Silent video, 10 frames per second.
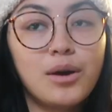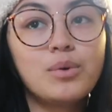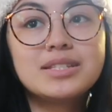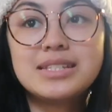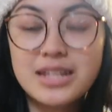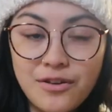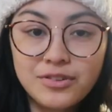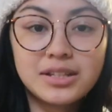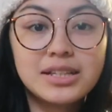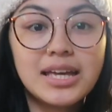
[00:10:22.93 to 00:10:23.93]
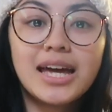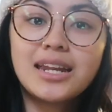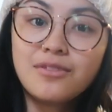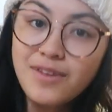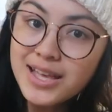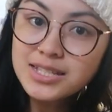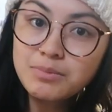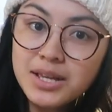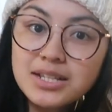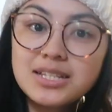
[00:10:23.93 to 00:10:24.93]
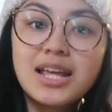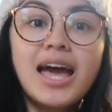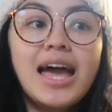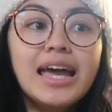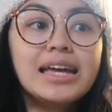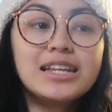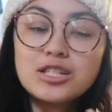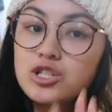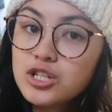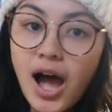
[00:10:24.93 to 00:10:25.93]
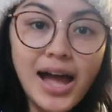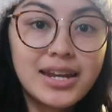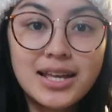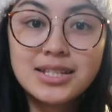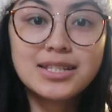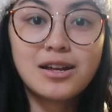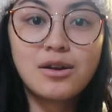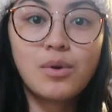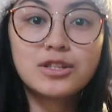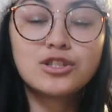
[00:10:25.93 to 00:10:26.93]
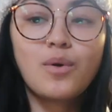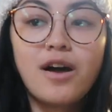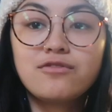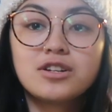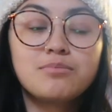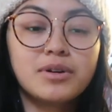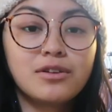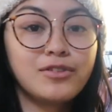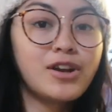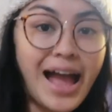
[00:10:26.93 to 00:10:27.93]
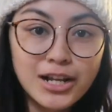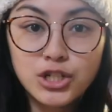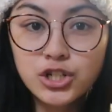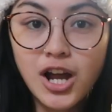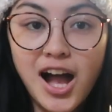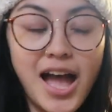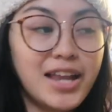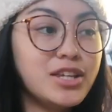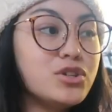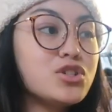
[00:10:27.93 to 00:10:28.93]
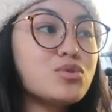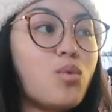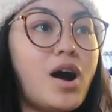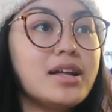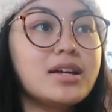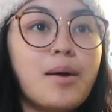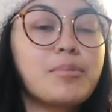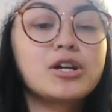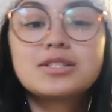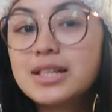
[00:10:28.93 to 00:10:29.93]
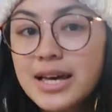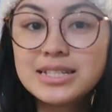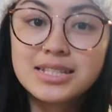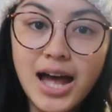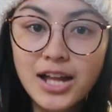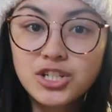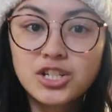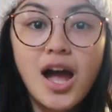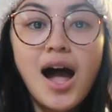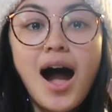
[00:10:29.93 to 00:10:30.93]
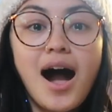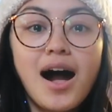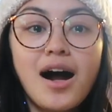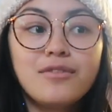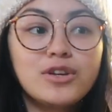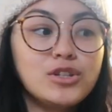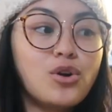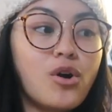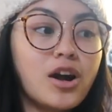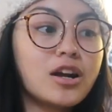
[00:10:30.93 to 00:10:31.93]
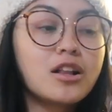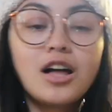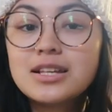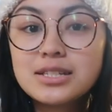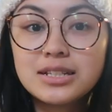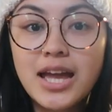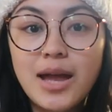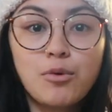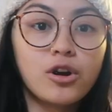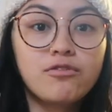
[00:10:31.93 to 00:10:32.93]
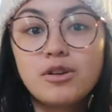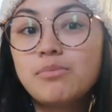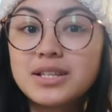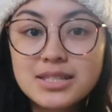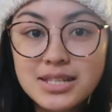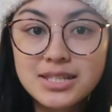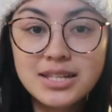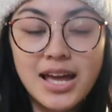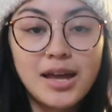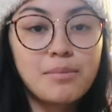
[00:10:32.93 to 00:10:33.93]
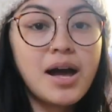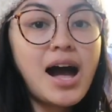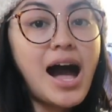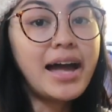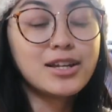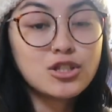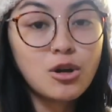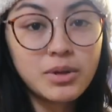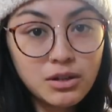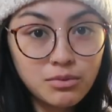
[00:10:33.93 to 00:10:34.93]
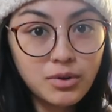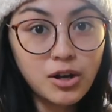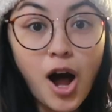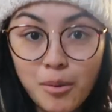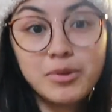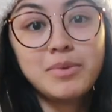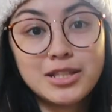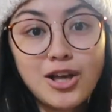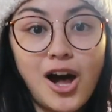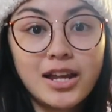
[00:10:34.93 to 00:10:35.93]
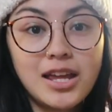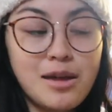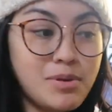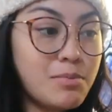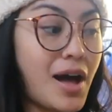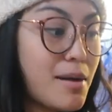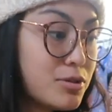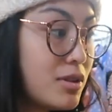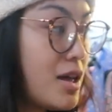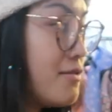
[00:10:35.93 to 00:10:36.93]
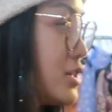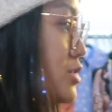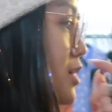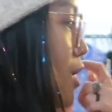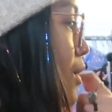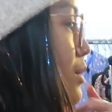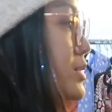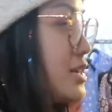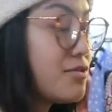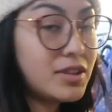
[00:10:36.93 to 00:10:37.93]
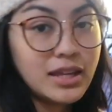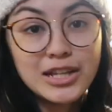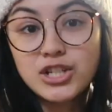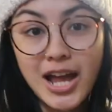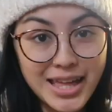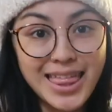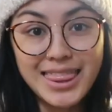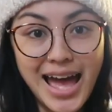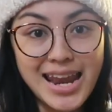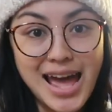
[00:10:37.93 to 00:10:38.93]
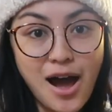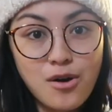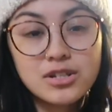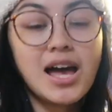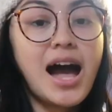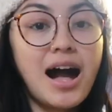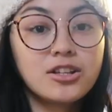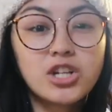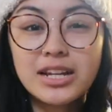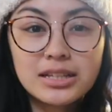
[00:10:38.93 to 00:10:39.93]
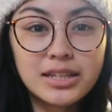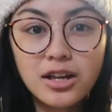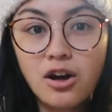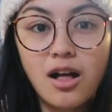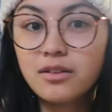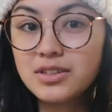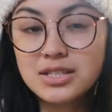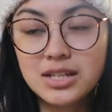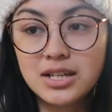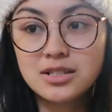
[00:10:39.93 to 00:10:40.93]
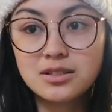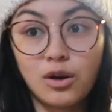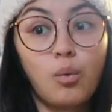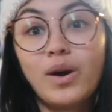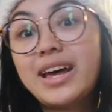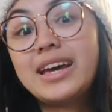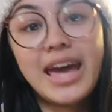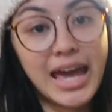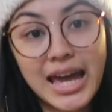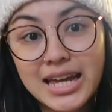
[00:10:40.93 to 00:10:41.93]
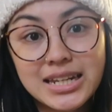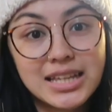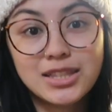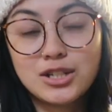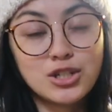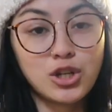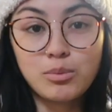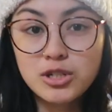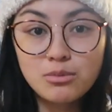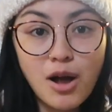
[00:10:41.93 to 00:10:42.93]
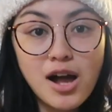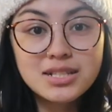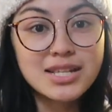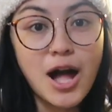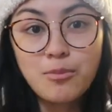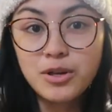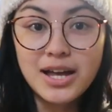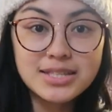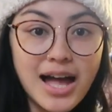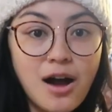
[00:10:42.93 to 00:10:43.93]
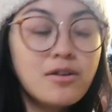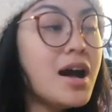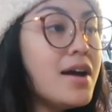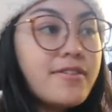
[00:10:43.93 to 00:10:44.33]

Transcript: It was definitely an investment. It is not necessary whatsoever, but if you're extra and you just want a personalized touch of your closet name or of your business name, I get so many compliments on it and people absolutely love it, so I would definitely check that out. I'll try to link all of these things, or what I can, in the description box to help you guys out.